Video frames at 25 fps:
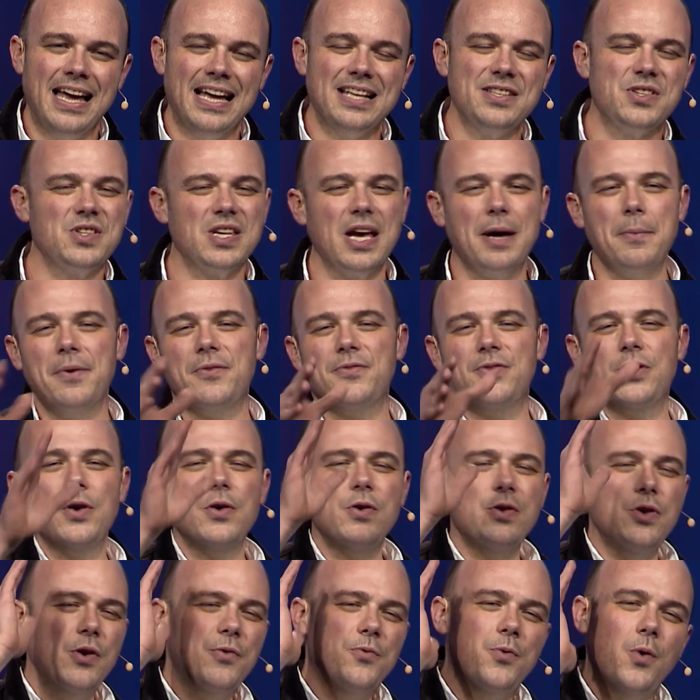And some of you,
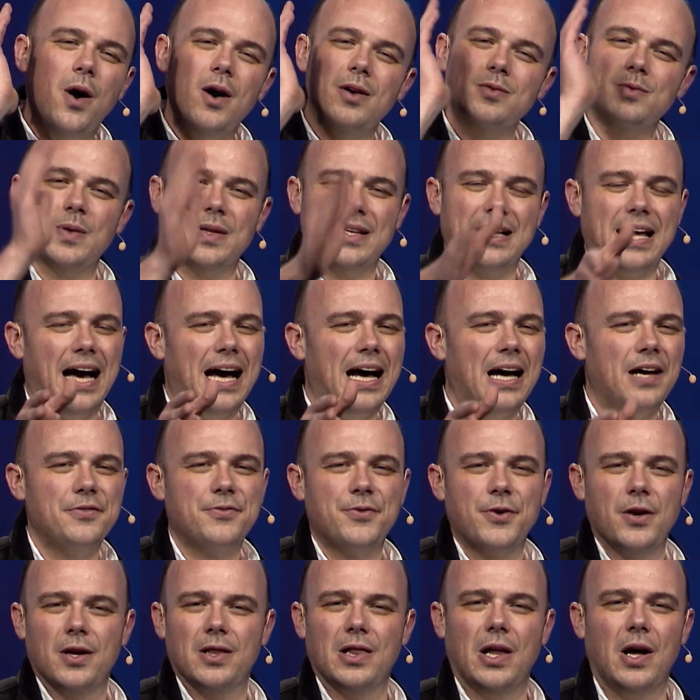you've walked with
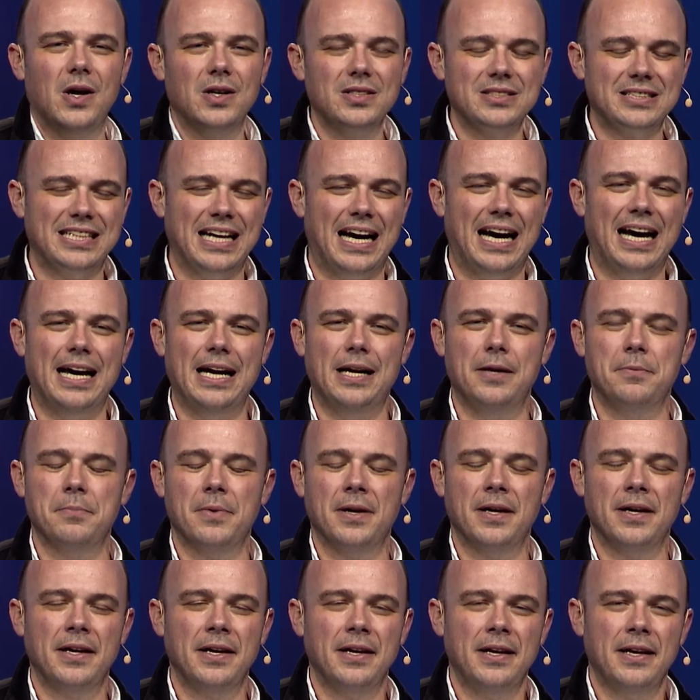God for a long
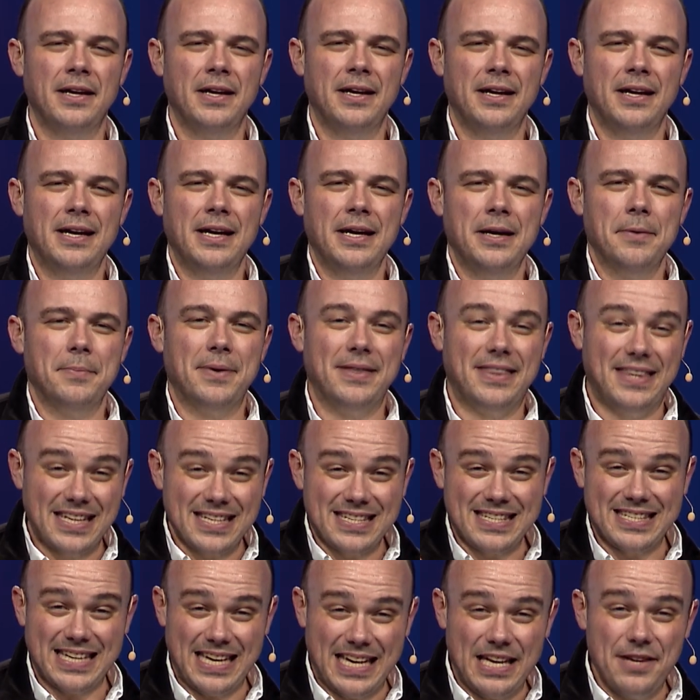time, but
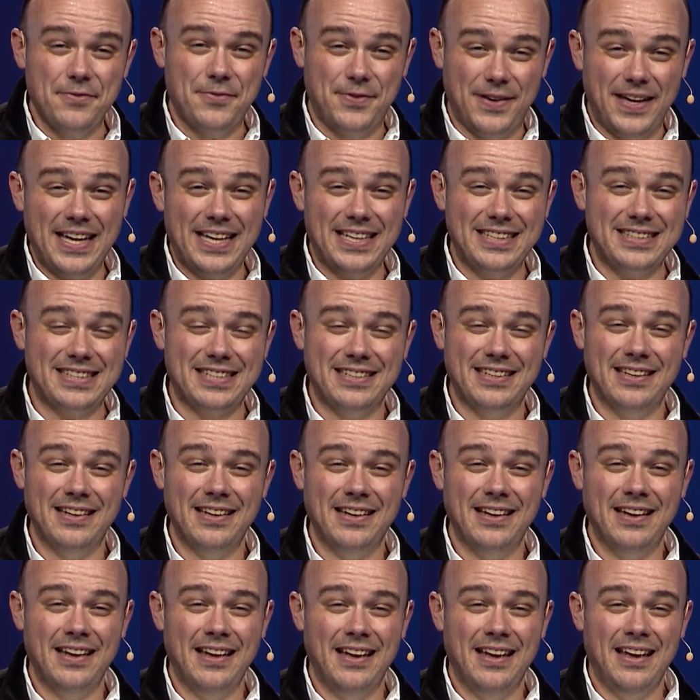this event,
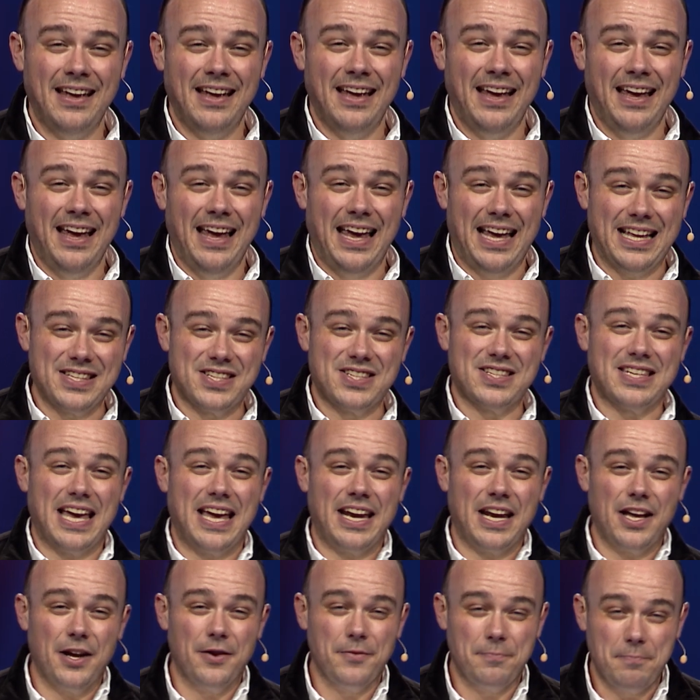
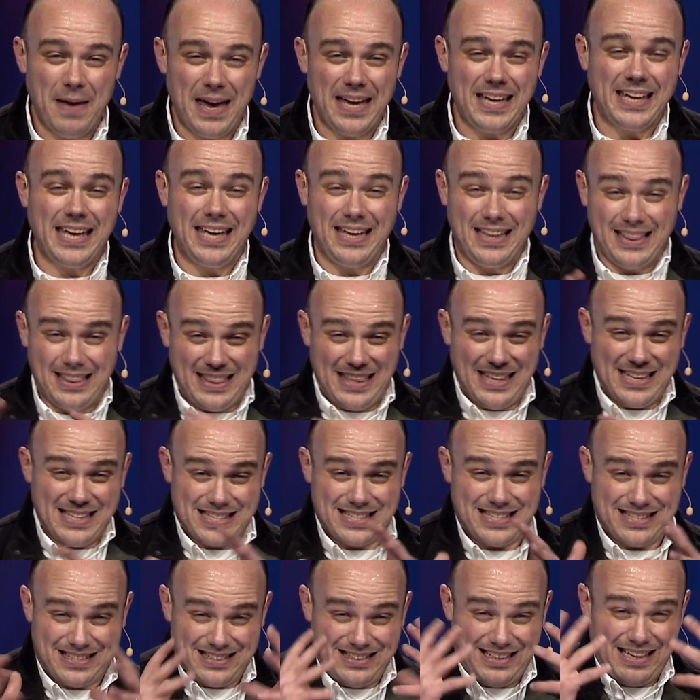instead of making
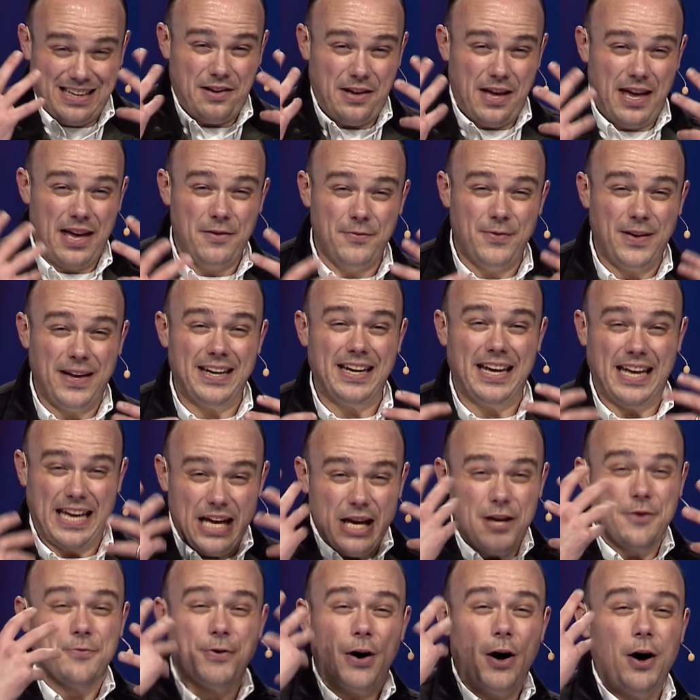this event
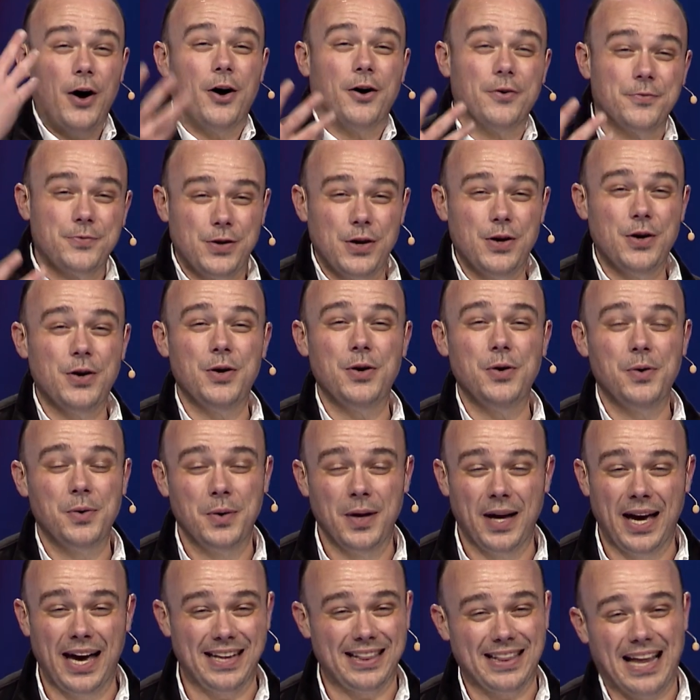evolve you
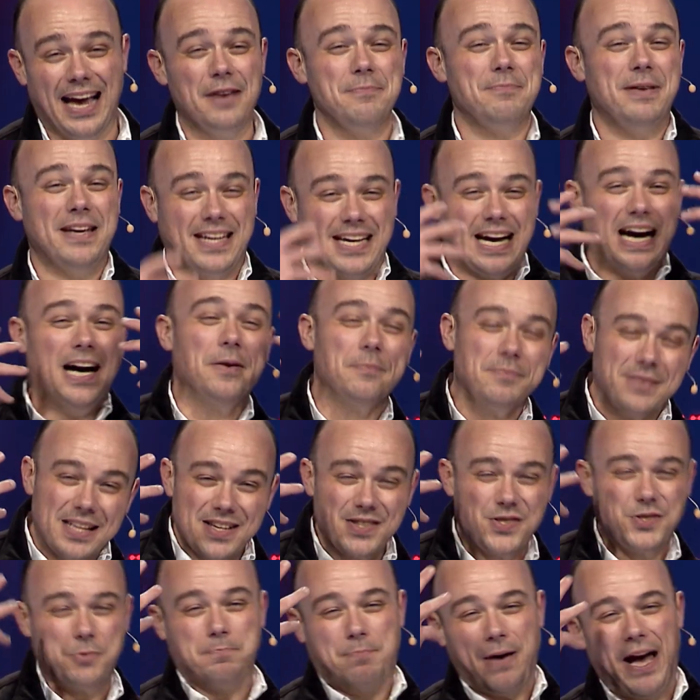and like become
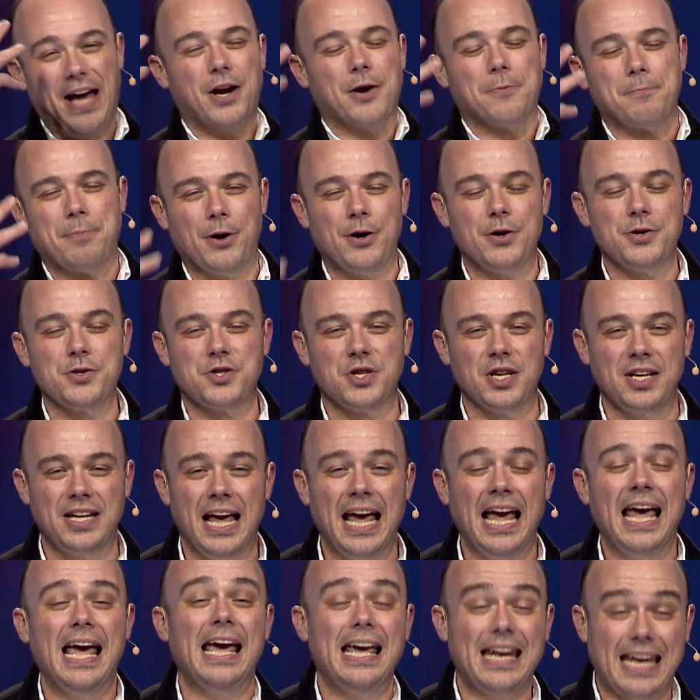this better person,
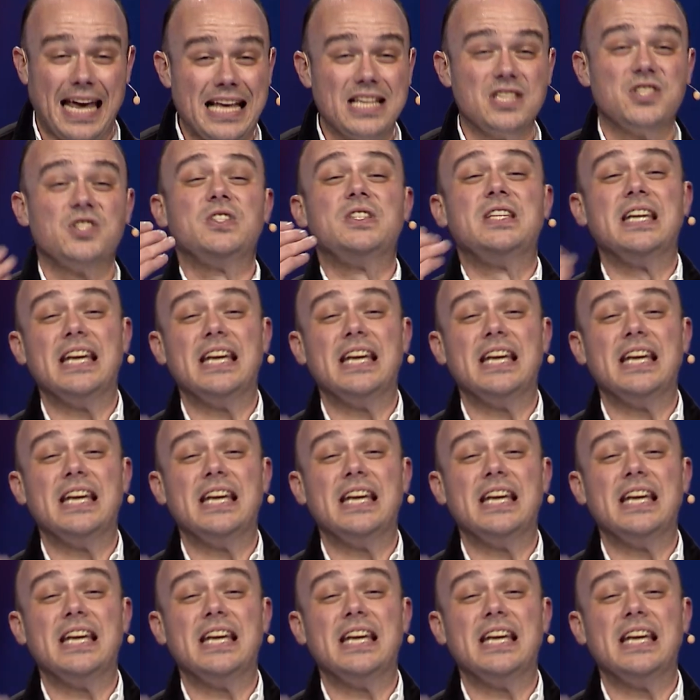it has